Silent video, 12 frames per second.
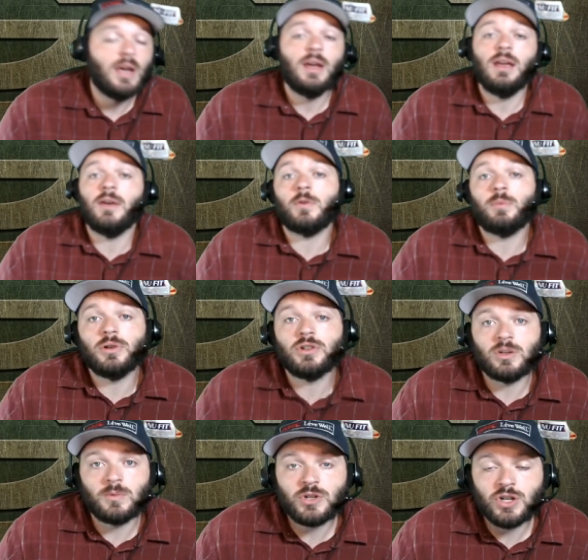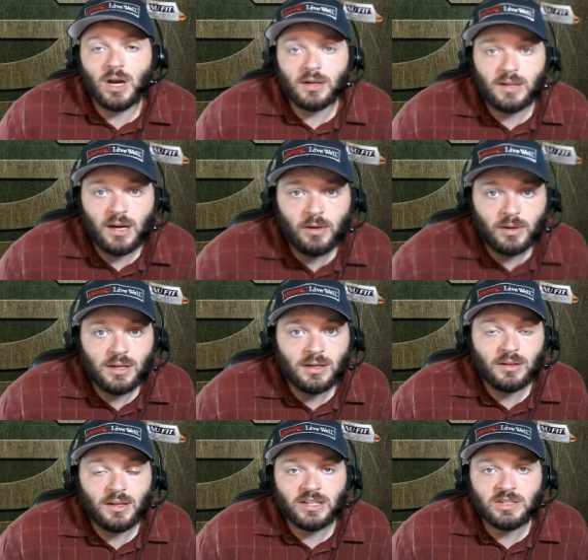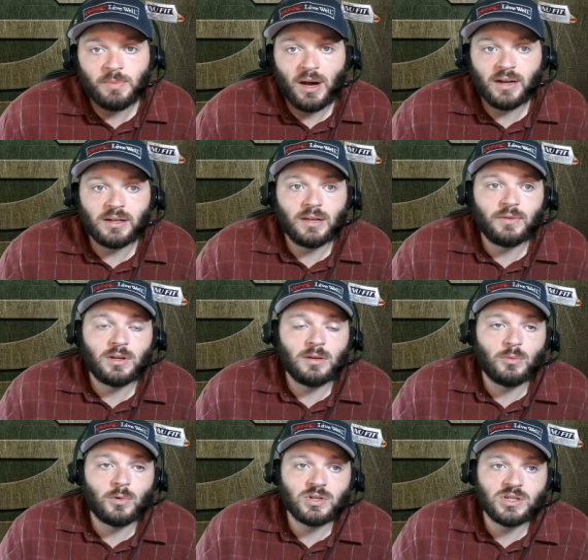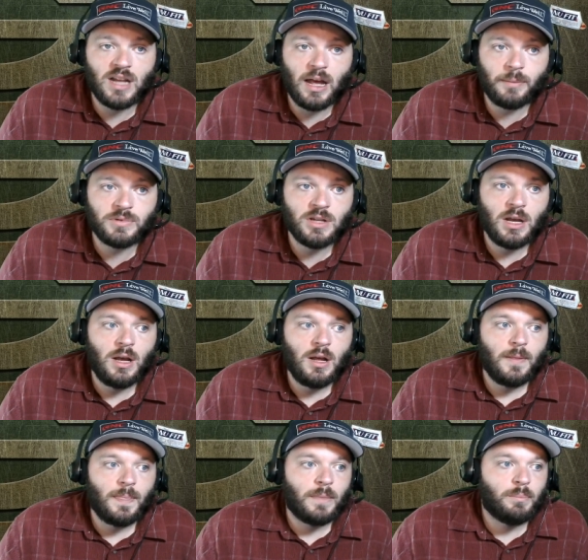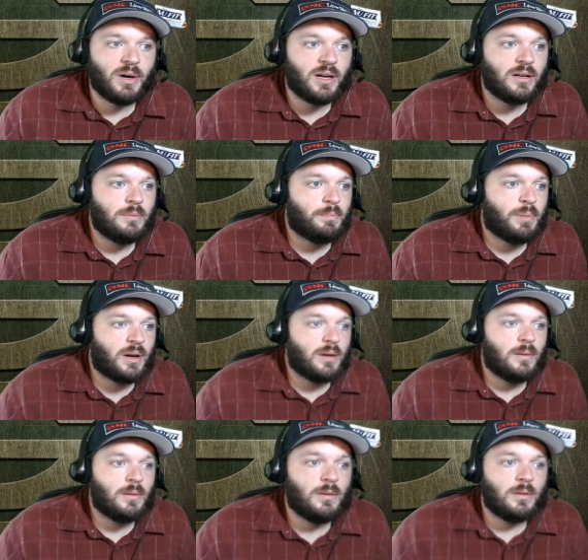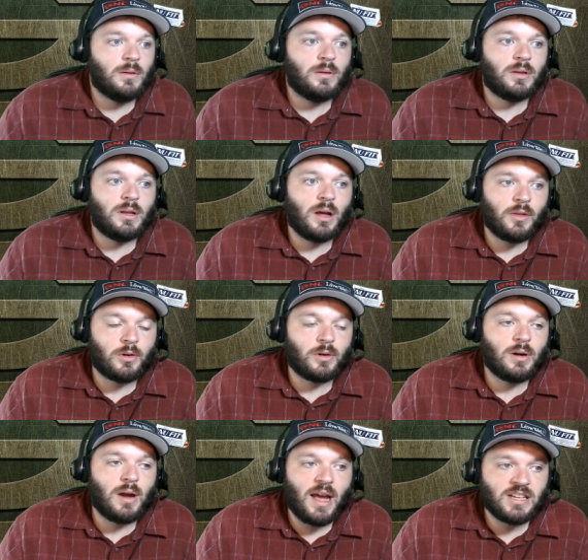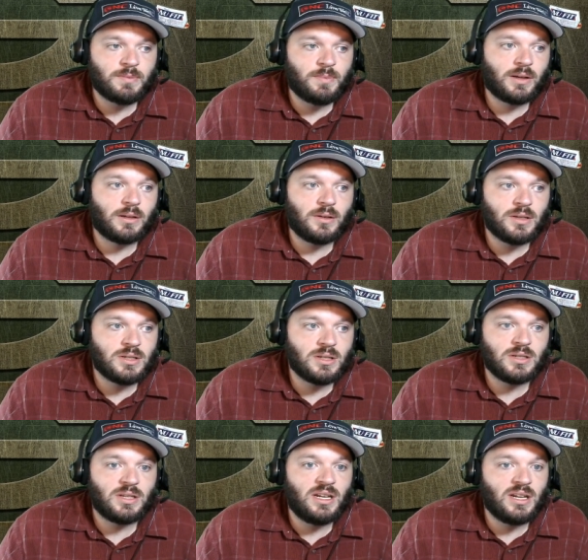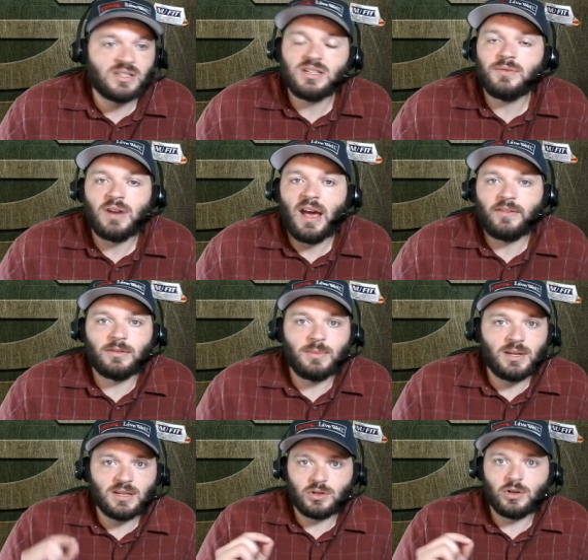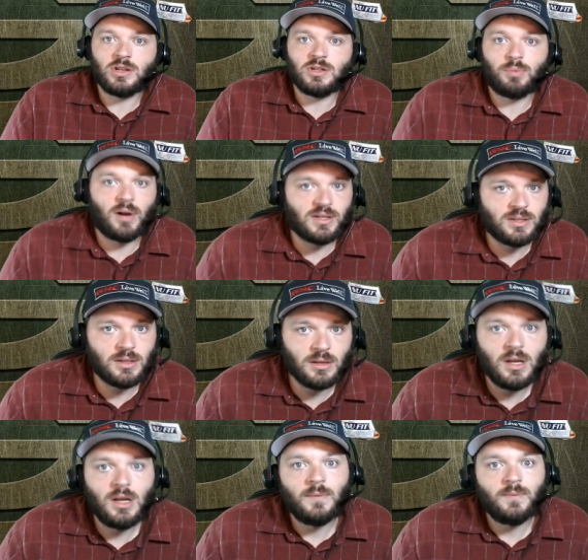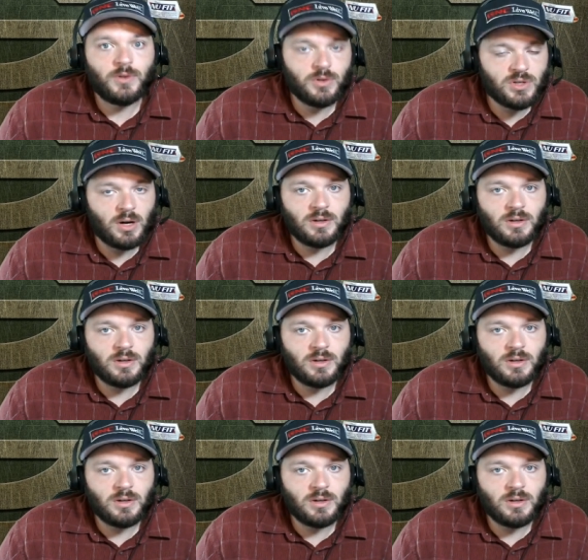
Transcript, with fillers: if we're pushing Rashan Gary into that spot and giving him more snaps. But but the other aspect of this is he doesn't even have to be as good as Preston to start